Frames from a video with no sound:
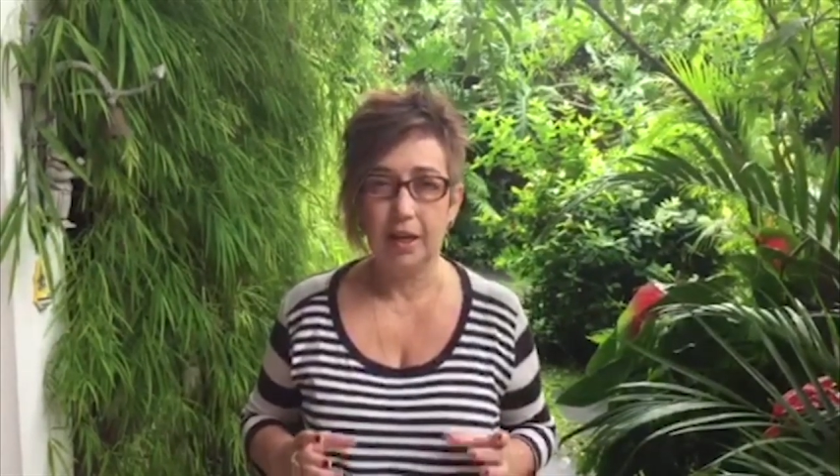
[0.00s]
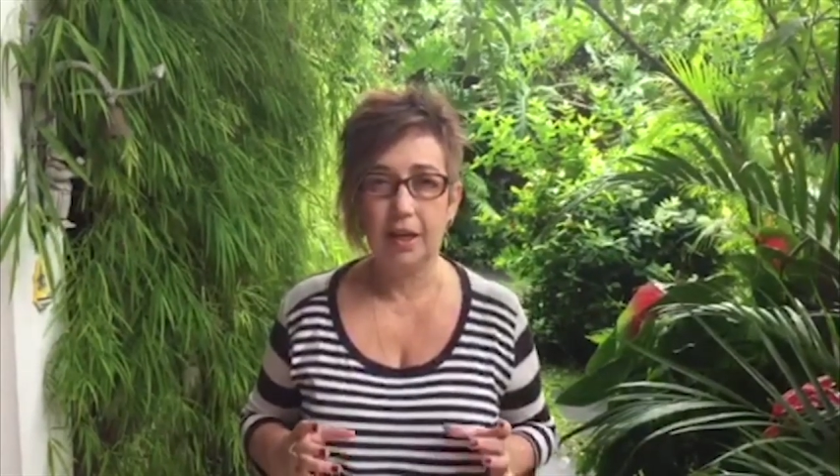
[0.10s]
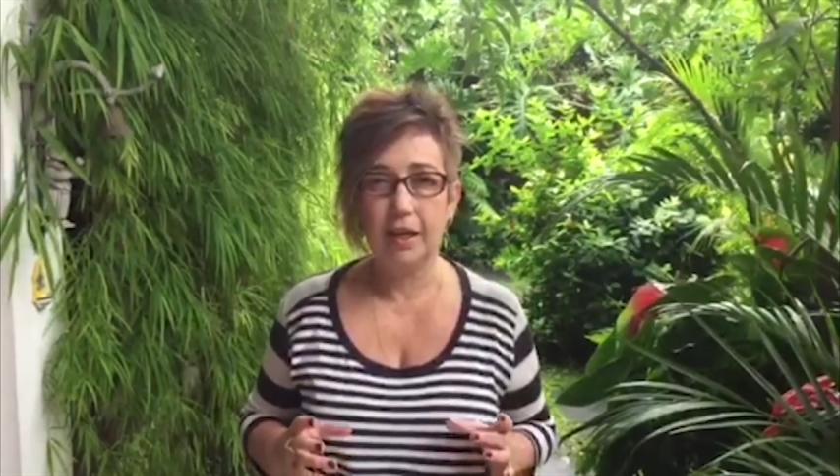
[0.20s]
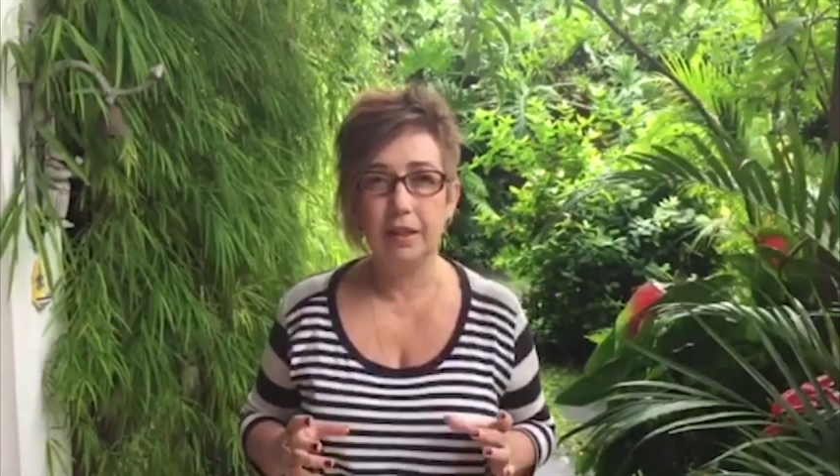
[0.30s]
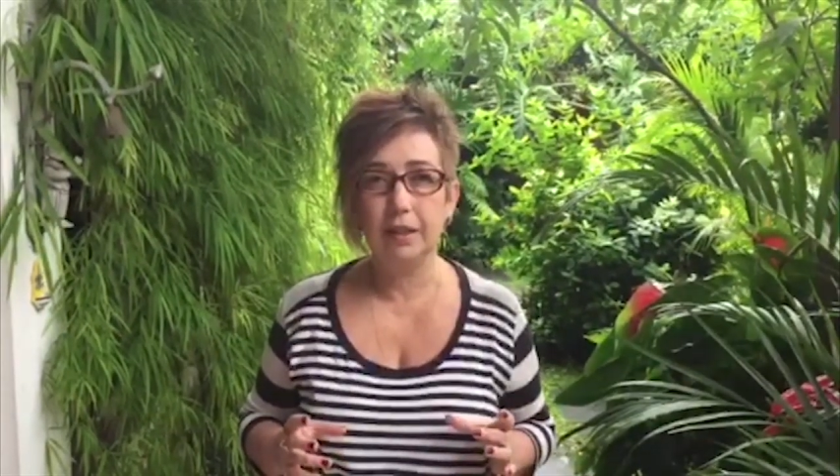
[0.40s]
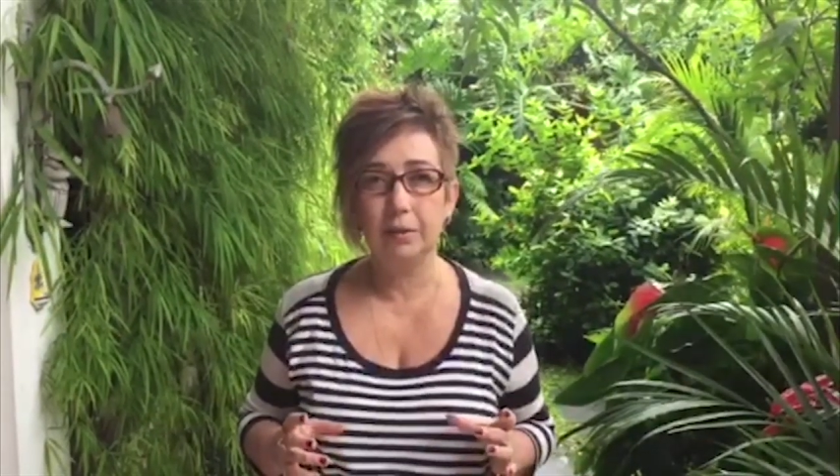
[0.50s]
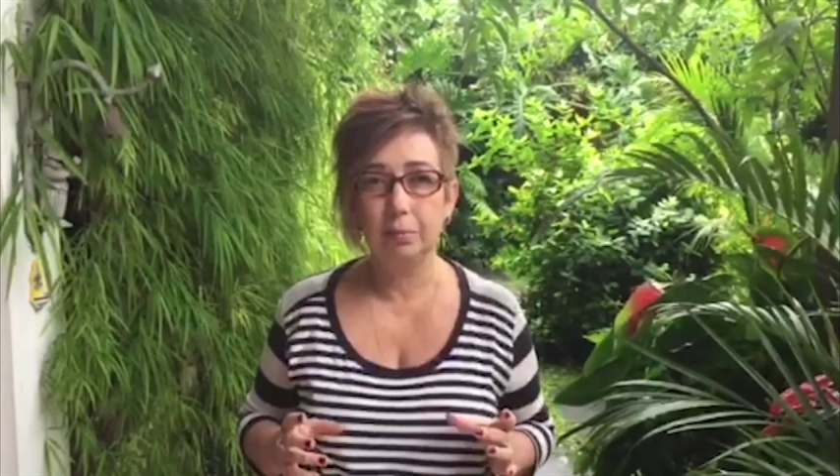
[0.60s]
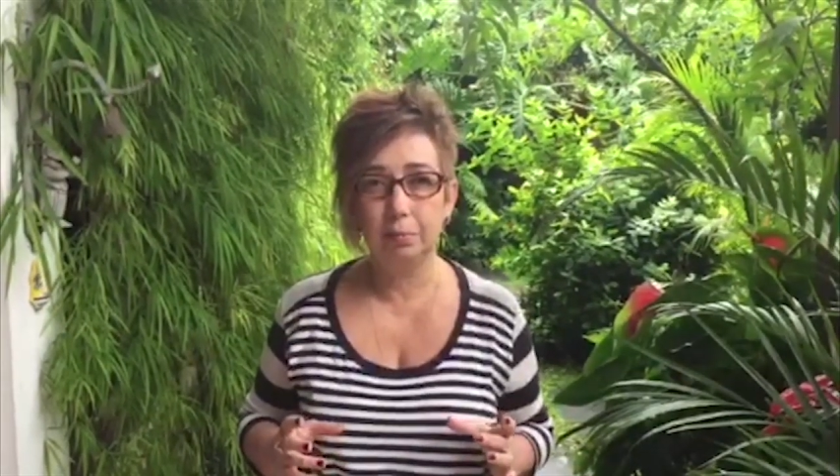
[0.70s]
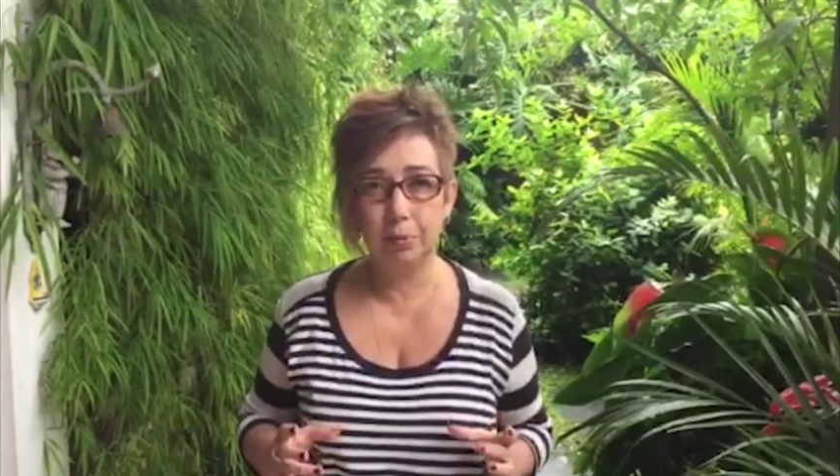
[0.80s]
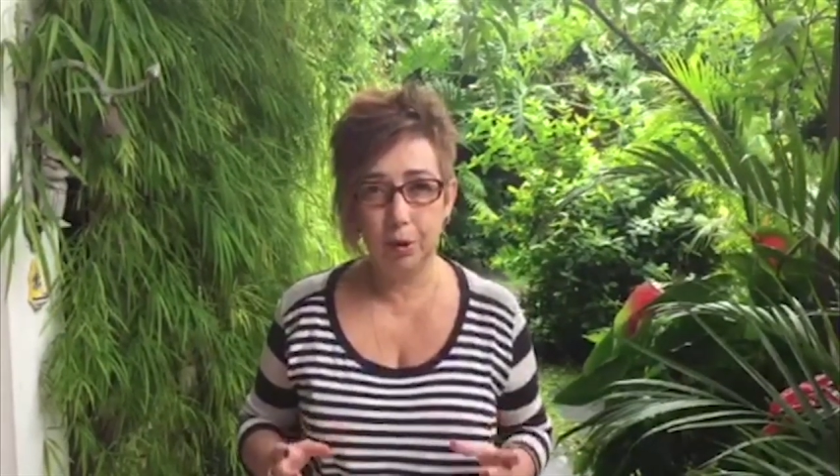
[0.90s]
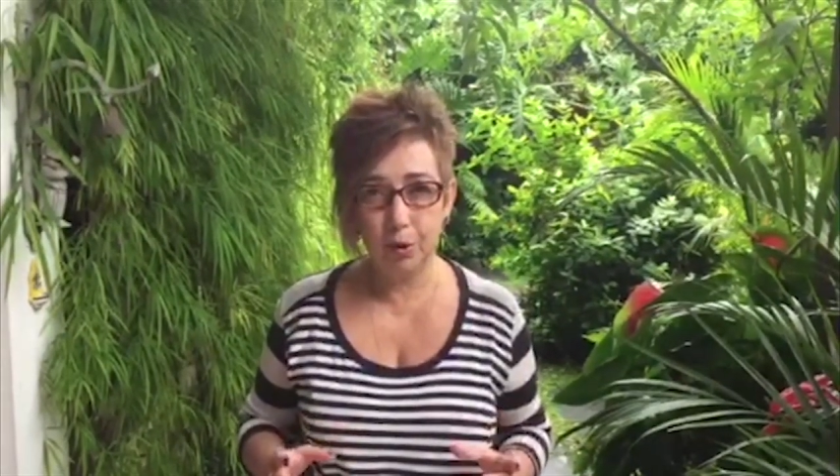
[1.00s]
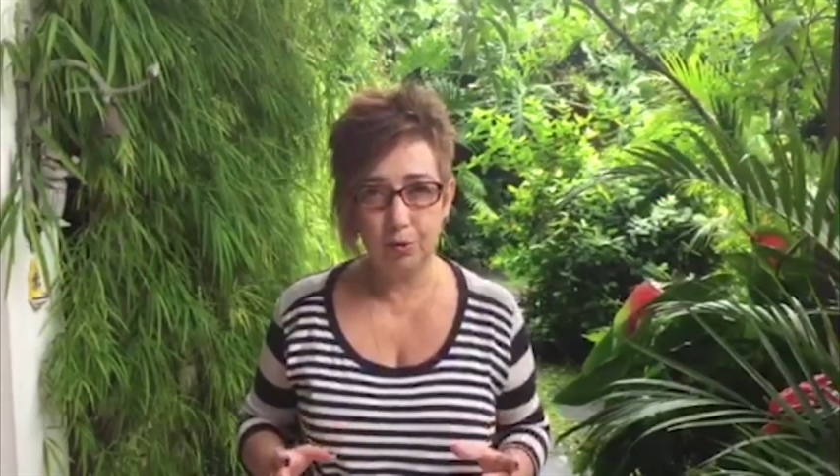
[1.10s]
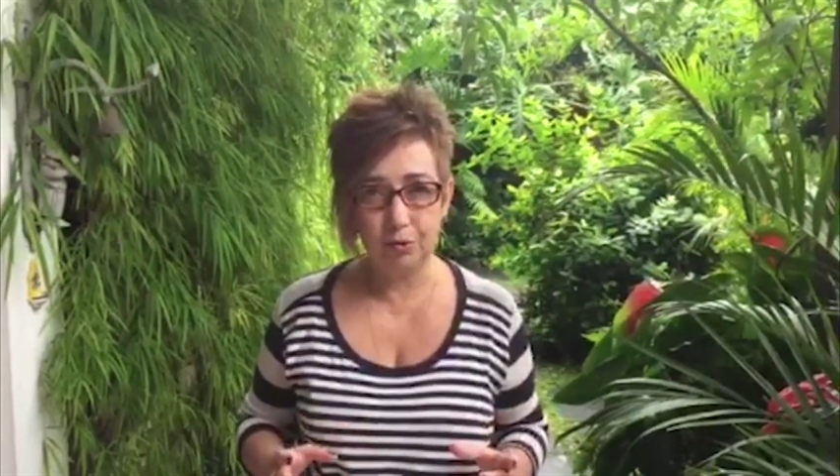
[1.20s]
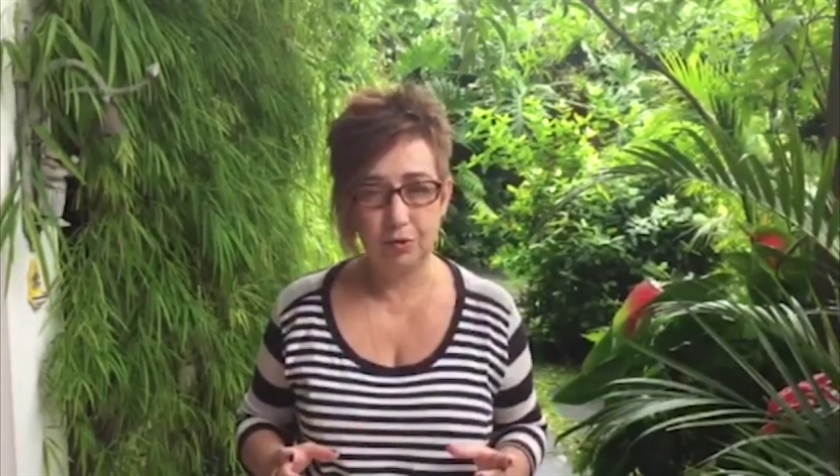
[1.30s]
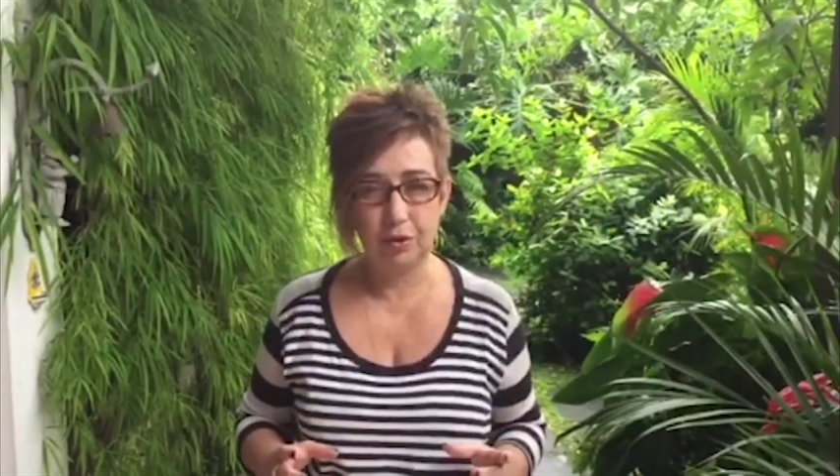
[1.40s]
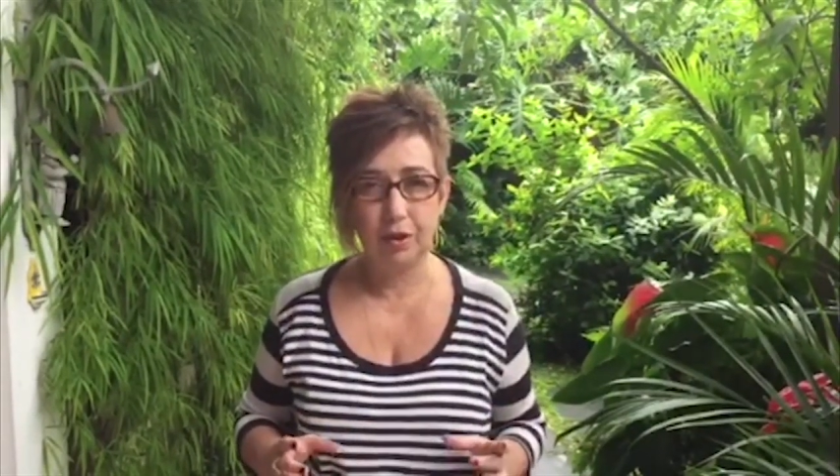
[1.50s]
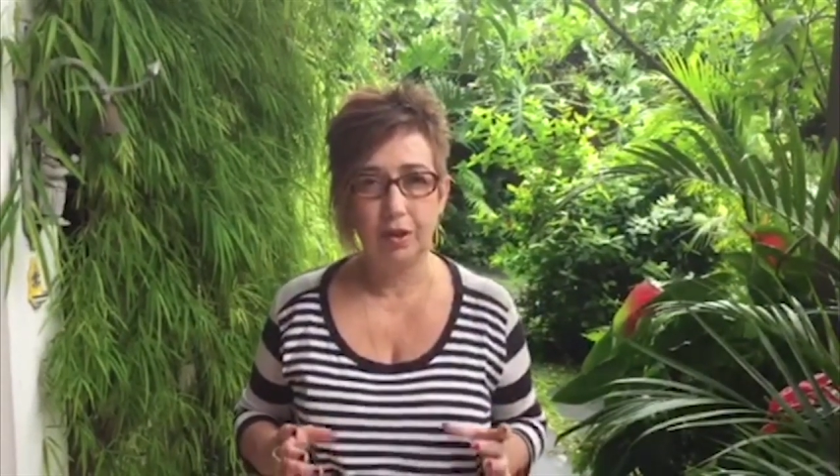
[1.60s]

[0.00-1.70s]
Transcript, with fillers: and prove